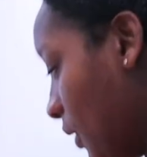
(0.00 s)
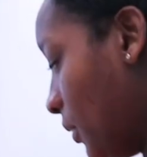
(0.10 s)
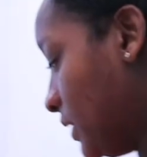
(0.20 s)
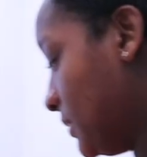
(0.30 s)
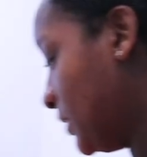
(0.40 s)

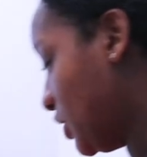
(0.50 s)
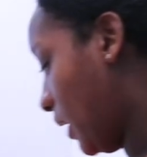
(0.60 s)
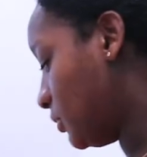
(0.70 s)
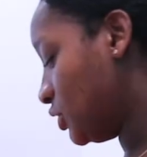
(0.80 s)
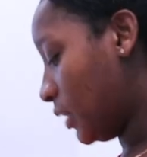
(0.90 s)
Went to my
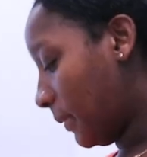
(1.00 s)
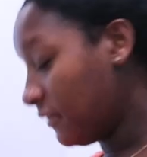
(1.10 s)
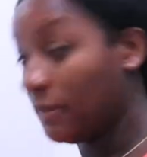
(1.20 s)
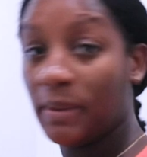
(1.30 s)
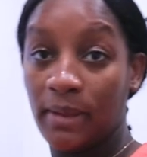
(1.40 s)
job to drop
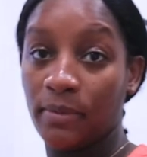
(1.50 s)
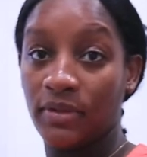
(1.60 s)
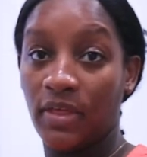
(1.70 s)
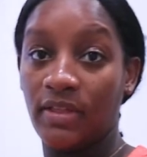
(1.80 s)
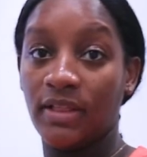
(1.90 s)
off a paper
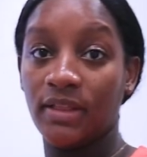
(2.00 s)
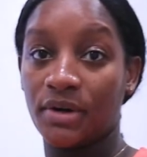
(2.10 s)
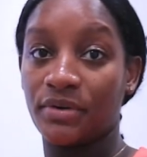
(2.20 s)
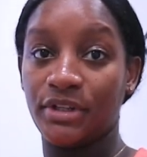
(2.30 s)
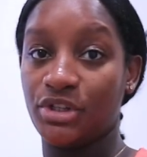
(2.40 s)
that they
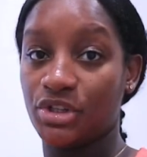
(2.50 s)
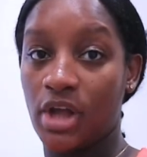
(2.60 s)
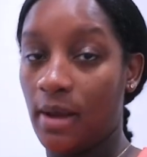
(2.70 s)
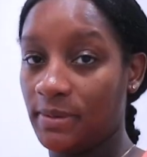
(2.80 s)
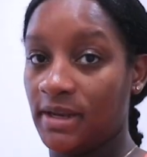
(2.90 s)
literally just
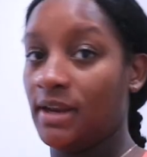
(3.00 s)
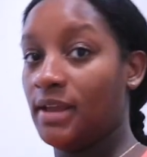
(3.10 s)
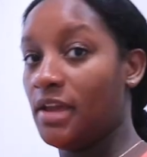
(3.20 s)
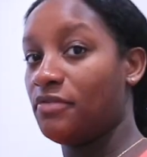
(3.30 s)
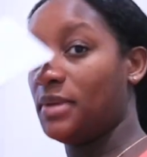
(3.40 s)
copied and
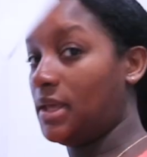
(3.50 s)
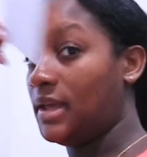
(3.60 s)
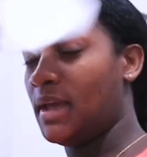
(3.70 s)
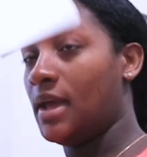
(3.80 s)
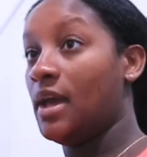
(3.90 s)
gave me
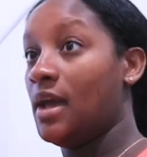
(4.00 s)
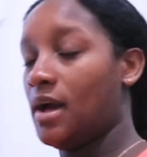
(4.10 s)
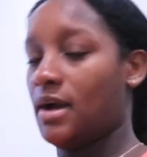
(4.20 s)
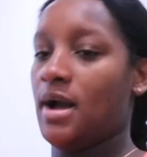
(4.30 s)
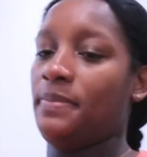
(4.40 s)

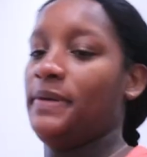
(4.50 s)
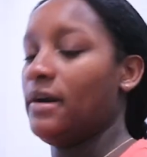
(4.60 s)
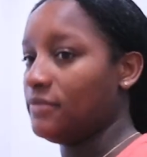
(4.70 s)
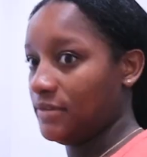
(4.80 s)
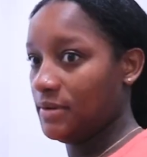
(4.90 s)
a copy
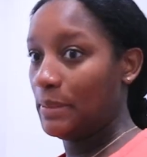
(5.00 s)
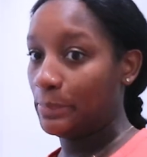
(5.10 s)
of.